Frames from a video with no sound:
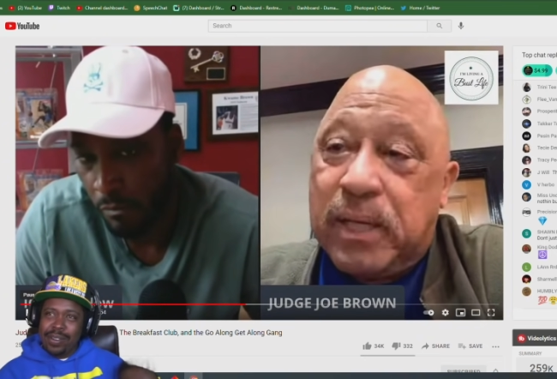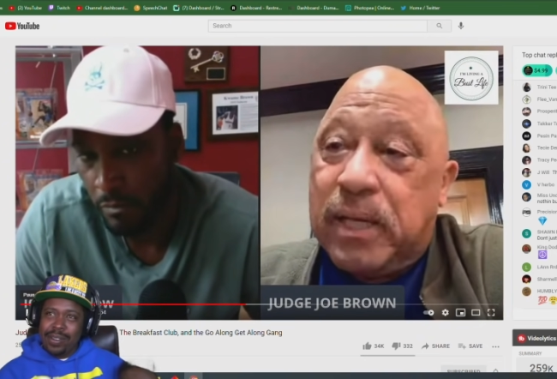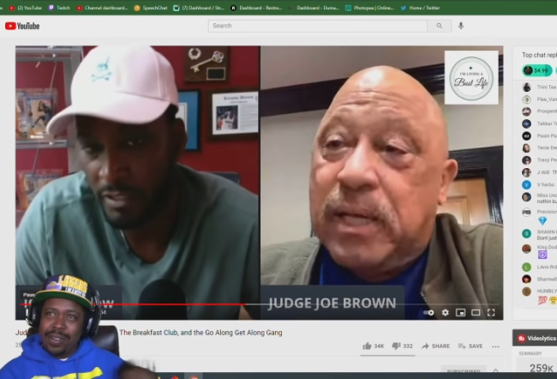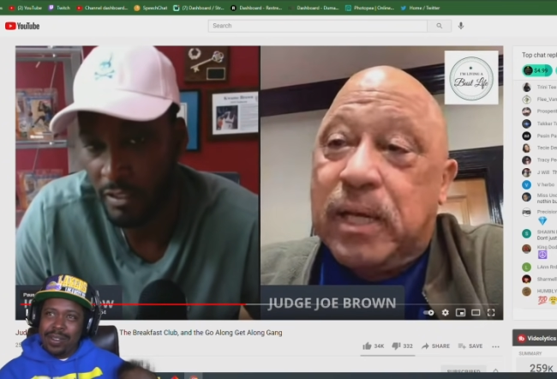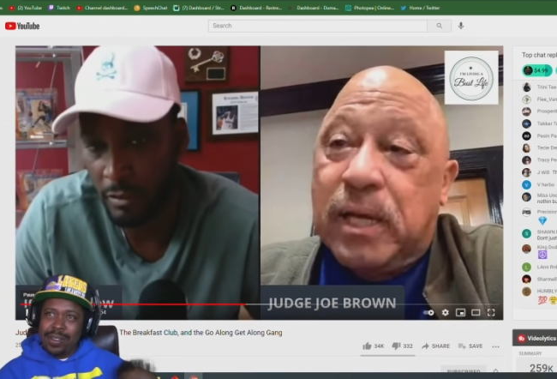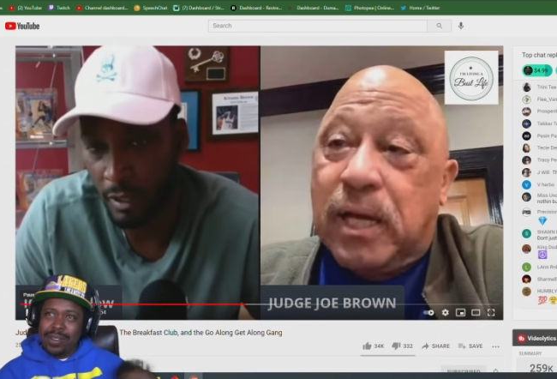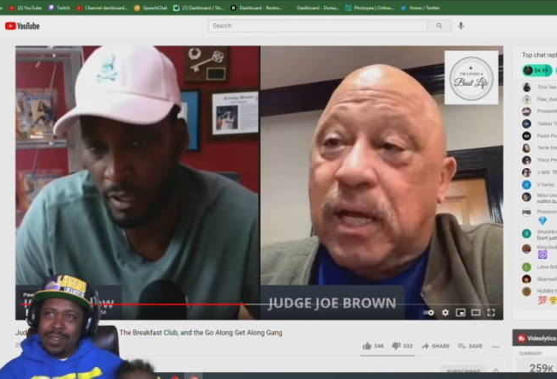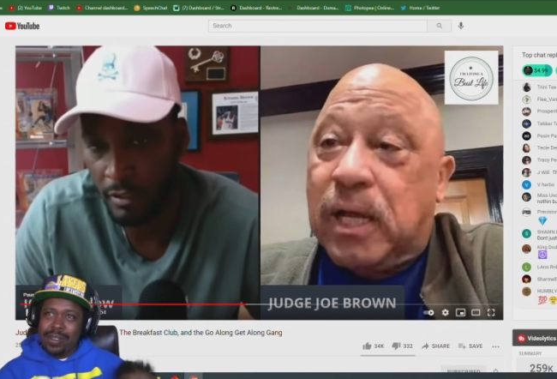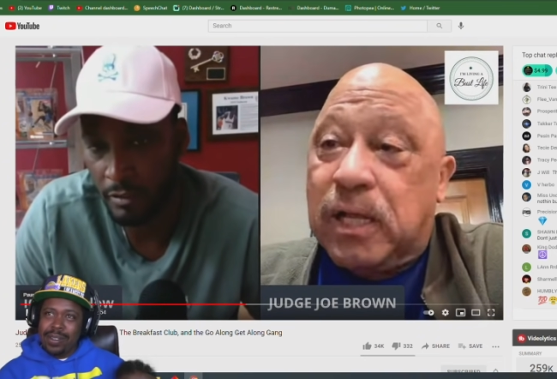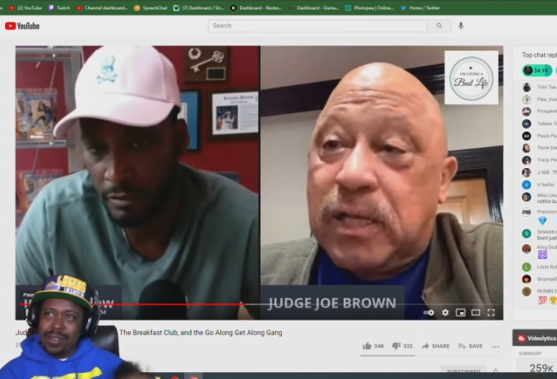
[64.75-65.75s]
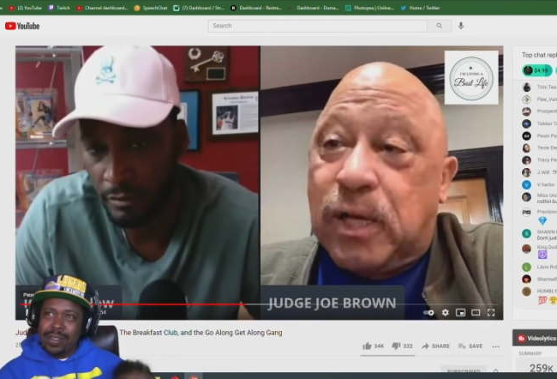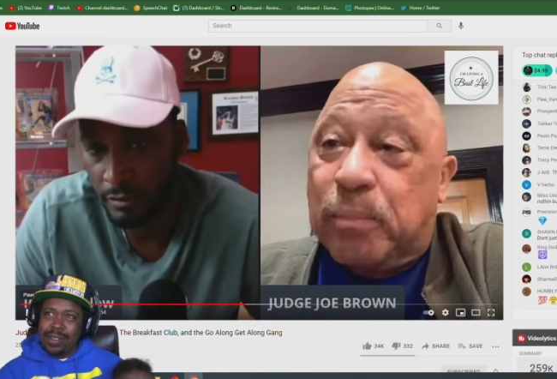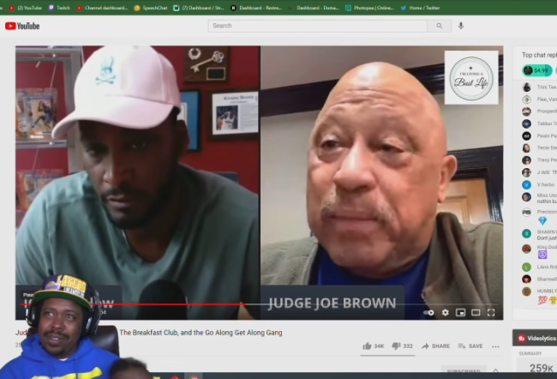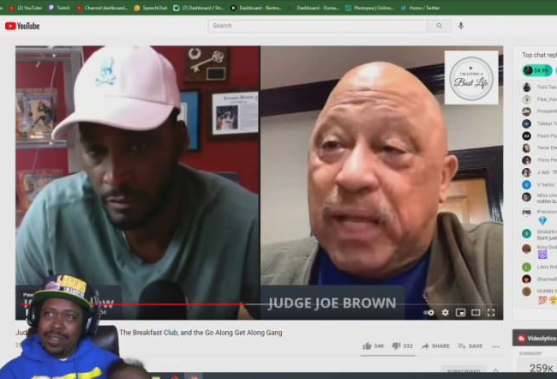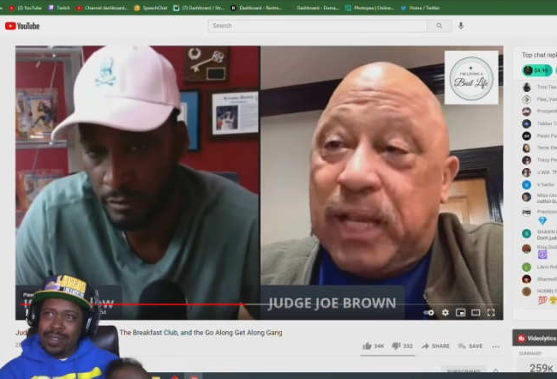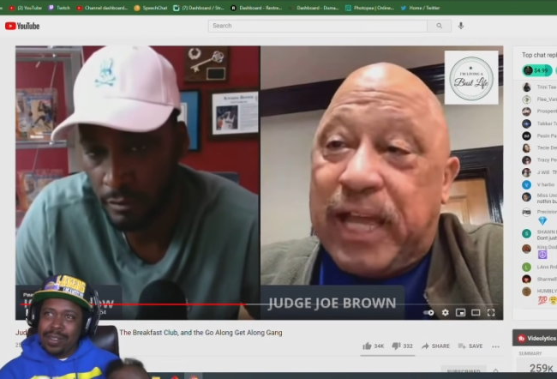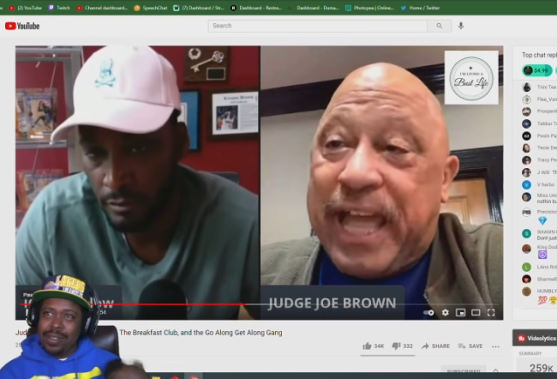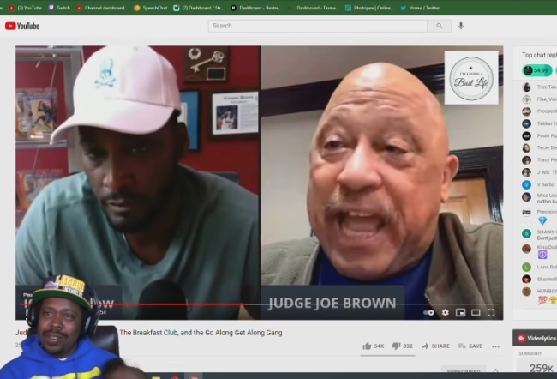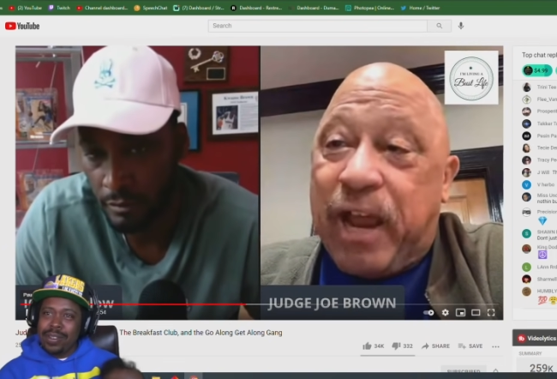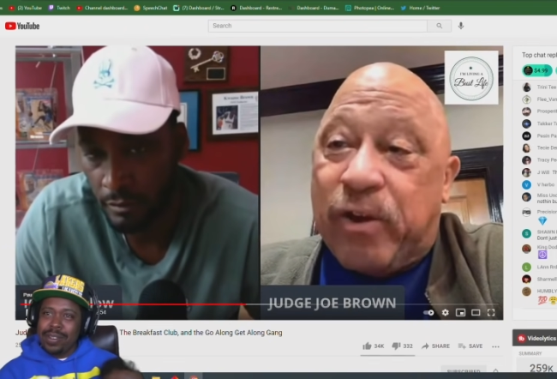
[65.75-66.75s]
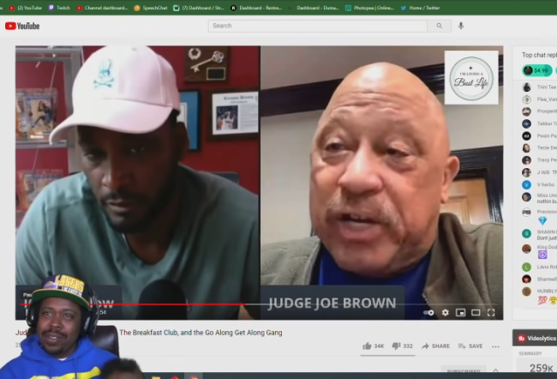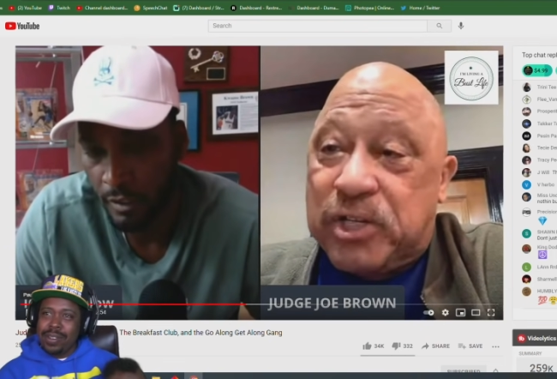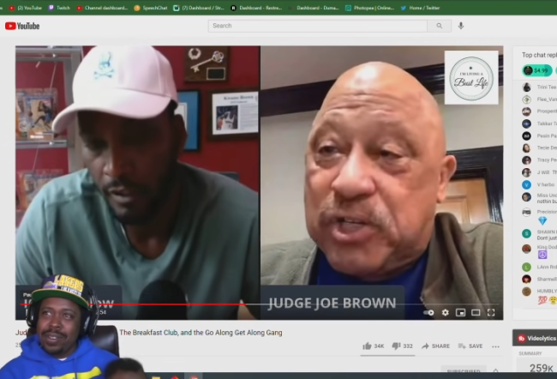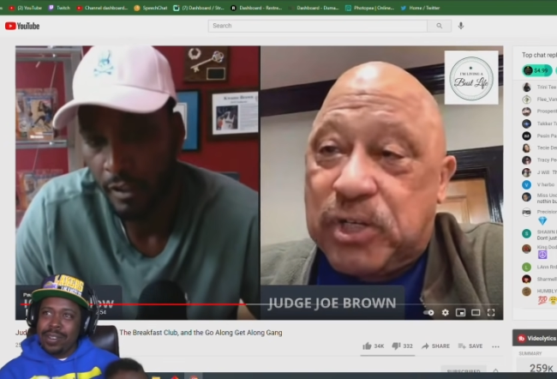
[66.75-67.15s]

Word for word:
Speaker 1: Miss Kamala? Uh, Kamala Harris.